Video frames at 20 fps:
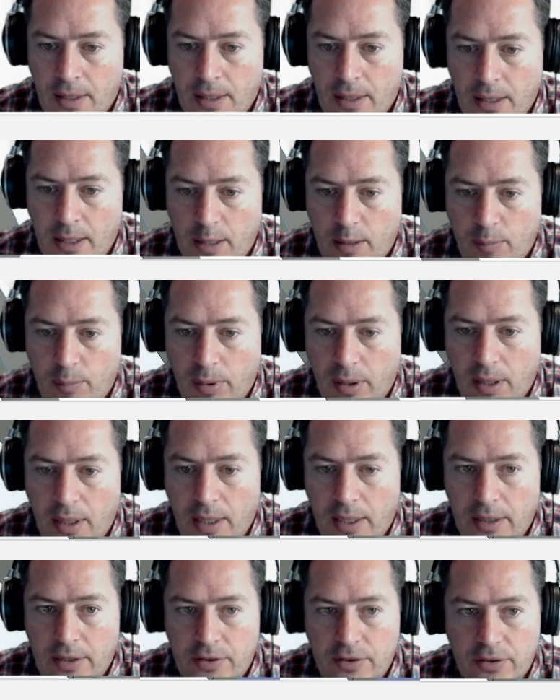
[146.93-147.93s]
a
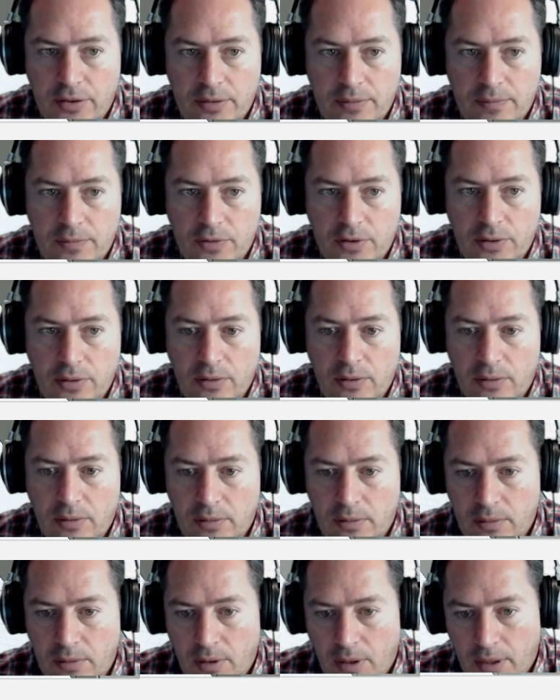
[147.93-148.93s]
box.
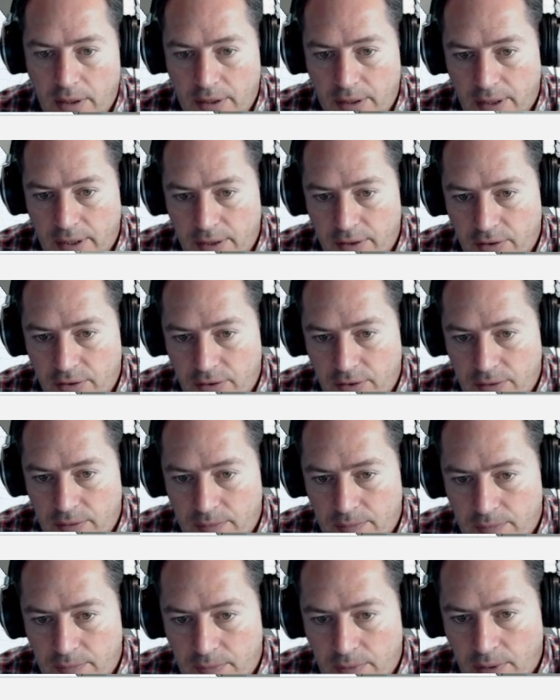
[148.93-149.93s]
So on this,
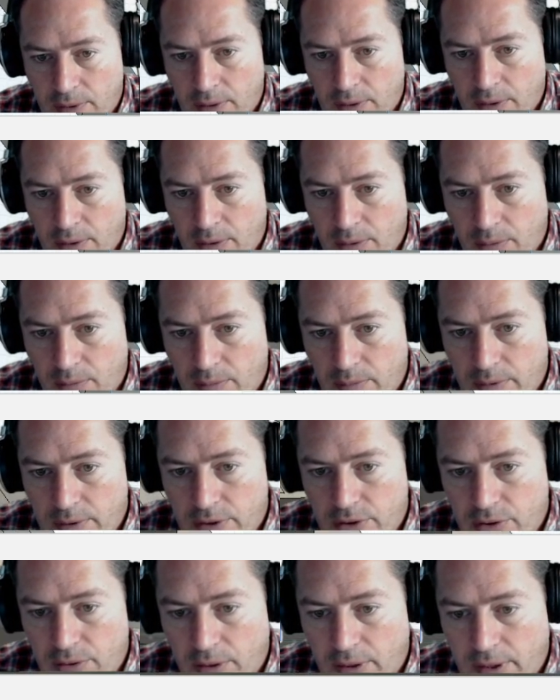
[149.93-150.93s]
we're
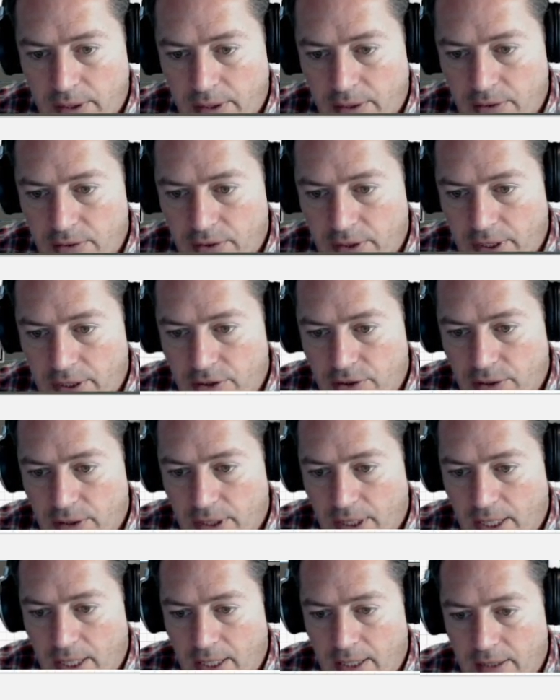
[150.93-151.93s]
drawing our sketch on
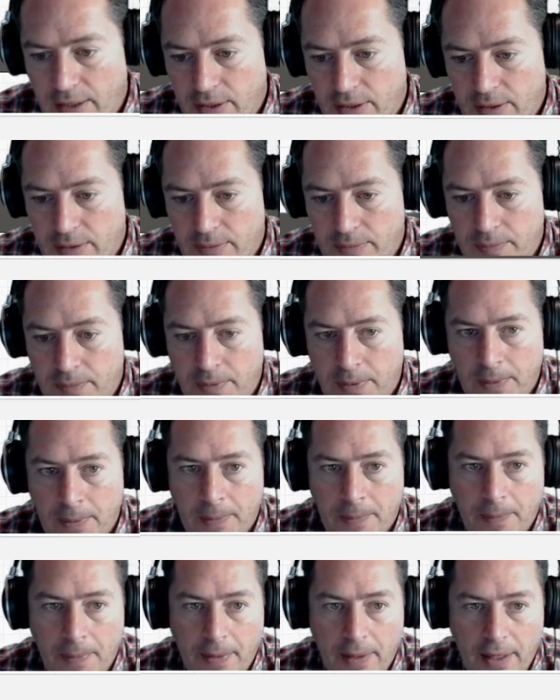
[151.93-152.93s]
that.
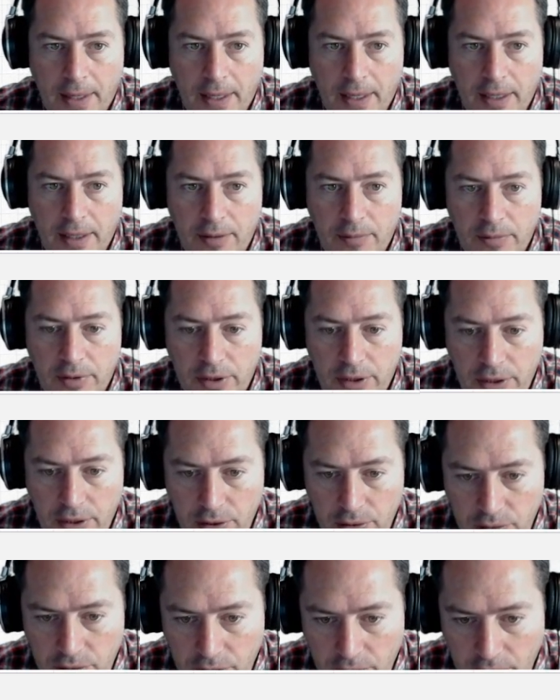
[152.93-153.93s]
And we're going to
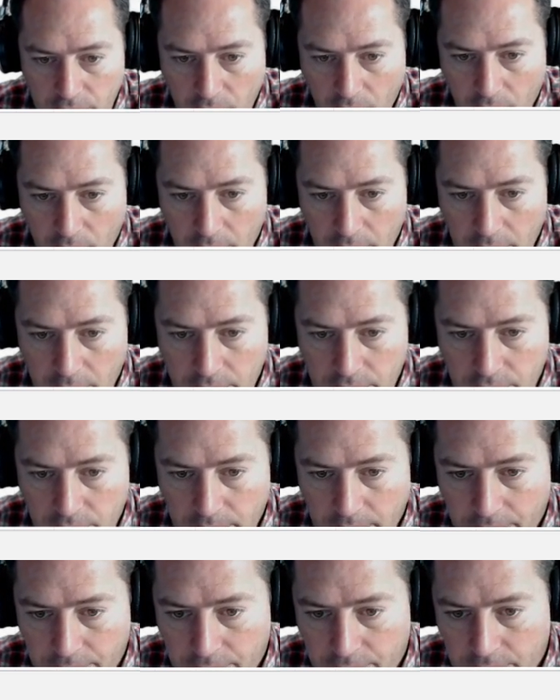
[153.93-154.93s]
use our corner as a
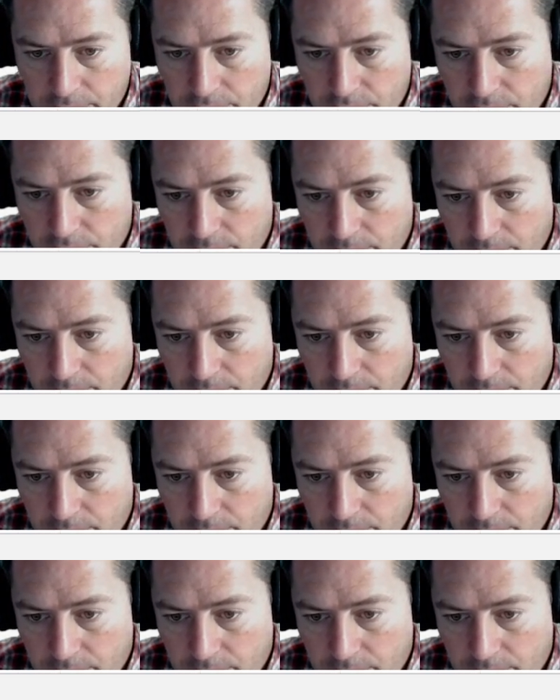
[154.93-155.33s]
reference,